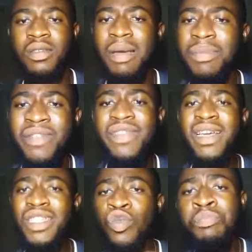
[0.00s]
I believe that
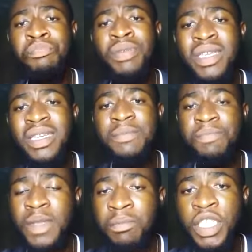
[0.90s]
it will be
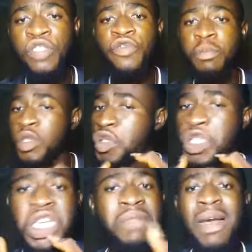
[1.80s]
the medium for me to
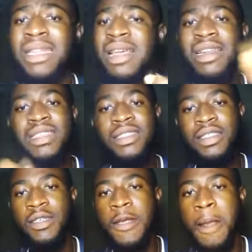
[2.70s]
showcase my talent
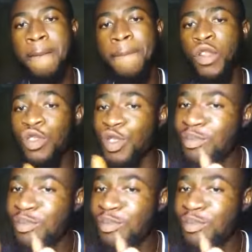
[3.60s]
and also